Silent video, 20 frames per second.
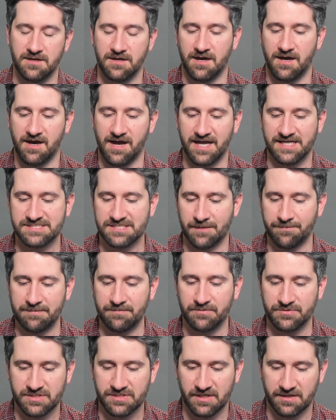Uh, I saw
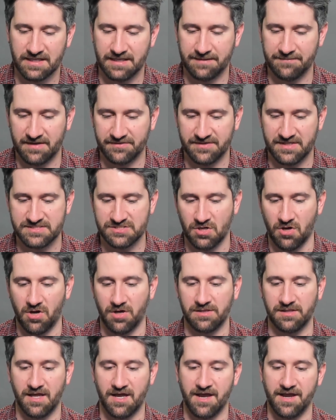people talking about this
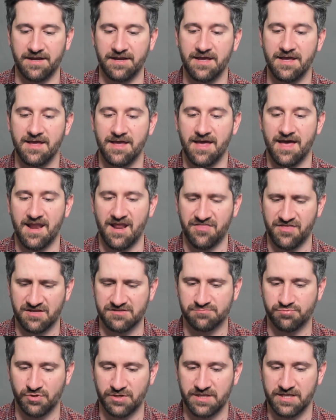online, and I think
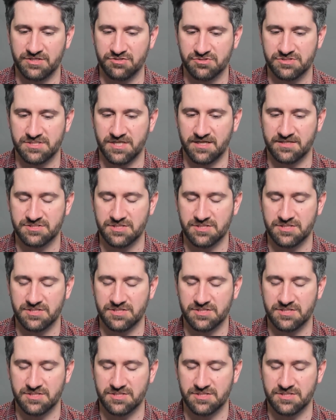it's pretty interesting.